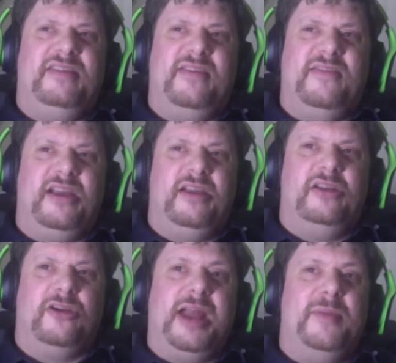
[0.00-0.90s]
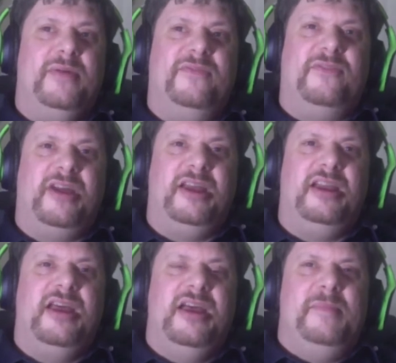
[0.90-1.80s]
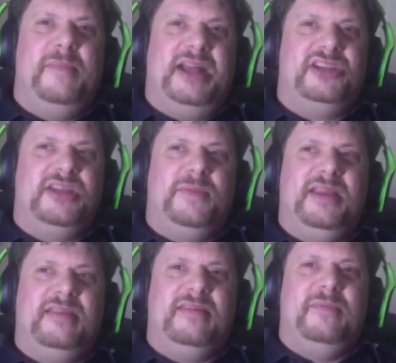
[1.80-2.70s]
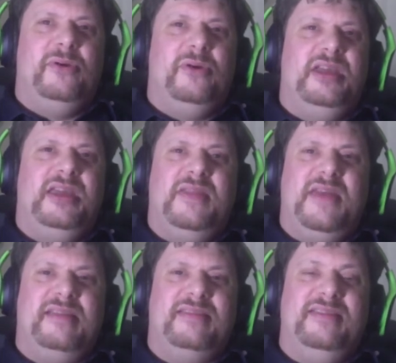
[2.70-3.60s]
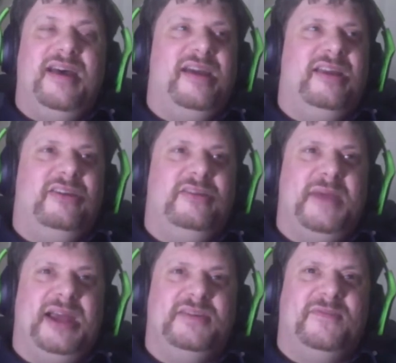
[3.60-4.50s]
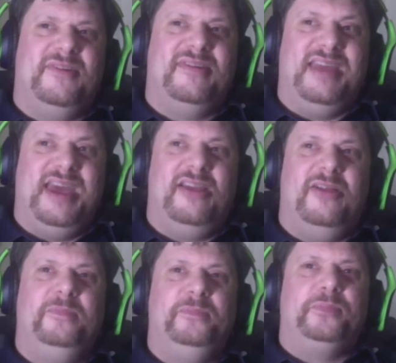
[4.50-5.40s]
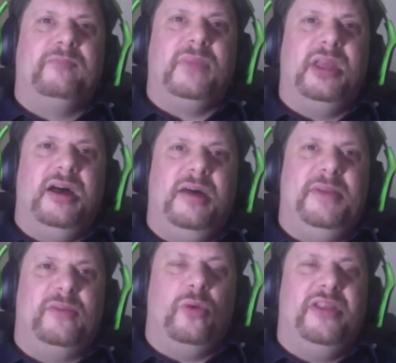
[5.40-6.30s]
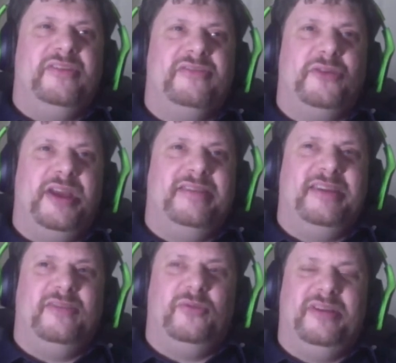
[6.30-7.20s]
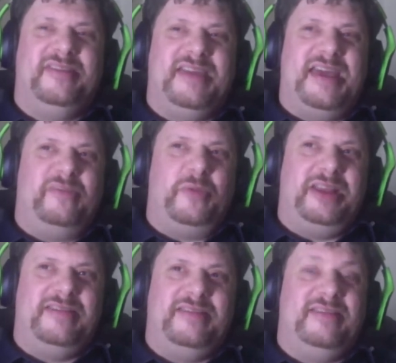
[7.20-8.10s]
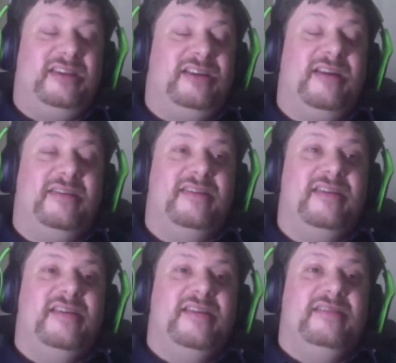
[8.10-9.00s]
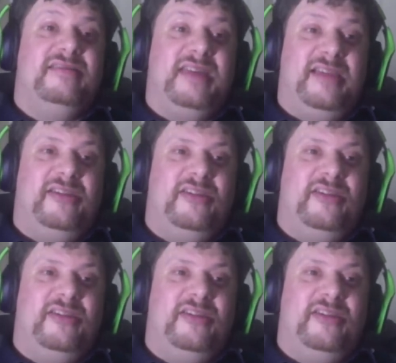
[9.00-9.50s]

They got Graham up front, matched up against Abuhi, and that's not a good matchup for Seattle. It's one of their strengths against one of Seattle's weaknesses, and it caused Seattle a lot